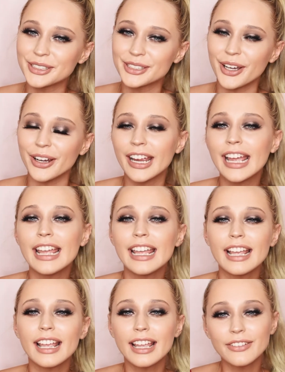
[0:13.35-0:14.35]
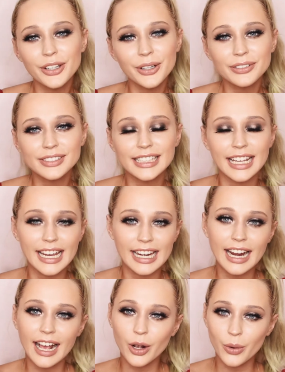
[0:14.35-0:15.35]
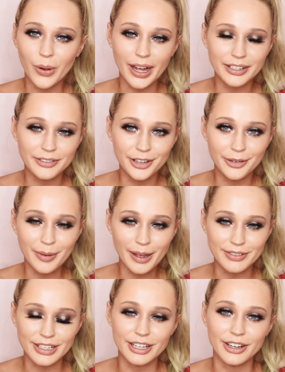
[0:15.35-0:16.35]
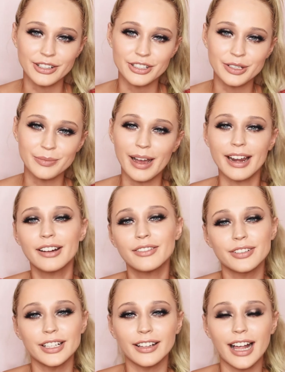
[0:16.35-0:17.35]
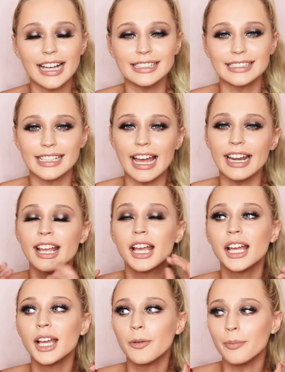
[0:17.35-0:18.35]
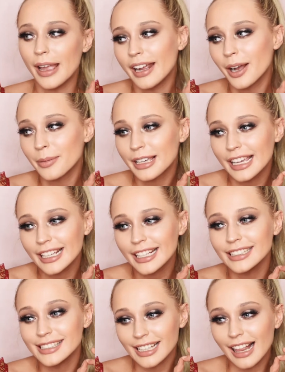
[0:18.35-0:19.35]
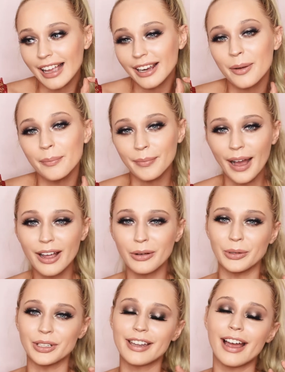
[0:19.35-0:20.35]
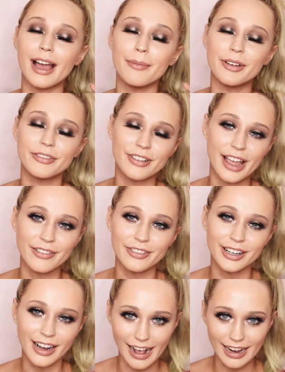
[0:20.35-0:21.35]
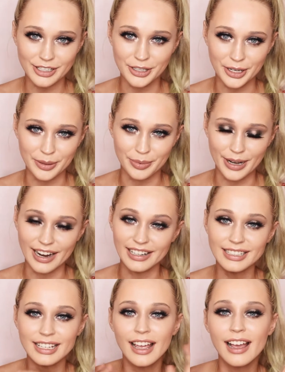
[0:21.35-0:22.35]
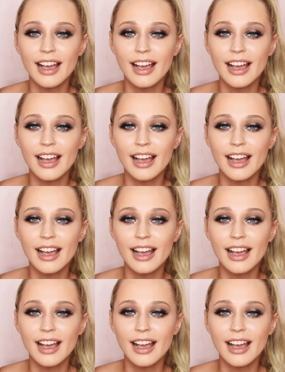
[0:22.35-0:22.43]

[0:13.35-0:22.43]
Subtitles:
So if you have seen quite a few of my videos, you might have realised that Makeup Geek is like my all-time favourite eyeshadow brand.